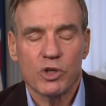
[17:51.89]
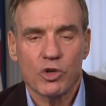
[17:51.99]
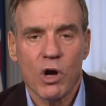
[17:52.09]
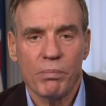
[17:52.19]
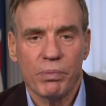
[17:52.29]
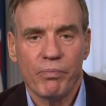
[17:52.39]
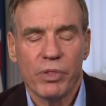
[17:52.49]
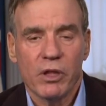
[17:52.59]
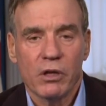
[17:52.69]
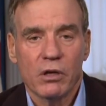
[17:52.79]
Trump
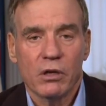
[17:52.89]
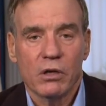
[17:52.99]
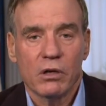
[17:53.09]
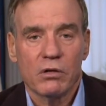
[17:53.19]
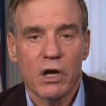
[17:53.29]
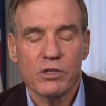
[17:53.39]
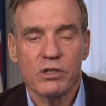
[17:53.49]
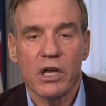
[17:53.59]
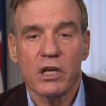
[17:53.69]
tries to take